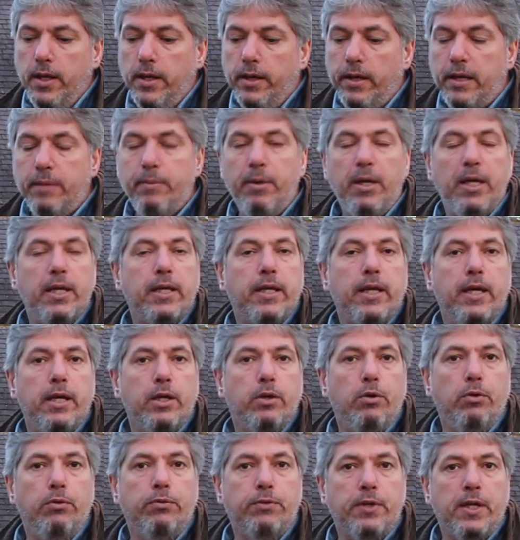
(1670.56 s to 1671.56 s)
he met a guy
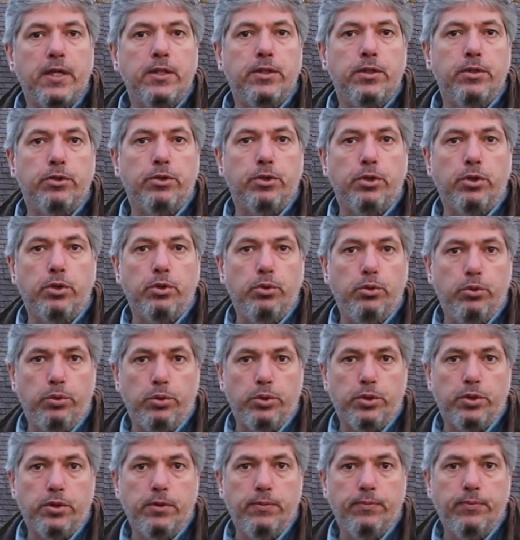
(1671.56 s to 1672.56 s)
called Francis
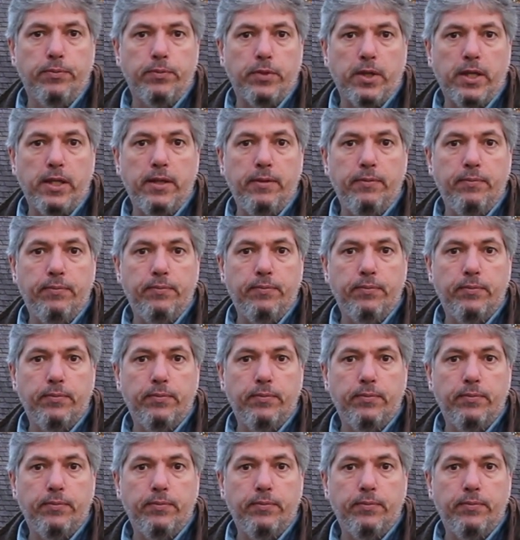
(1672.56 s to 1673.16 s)
Grose, right?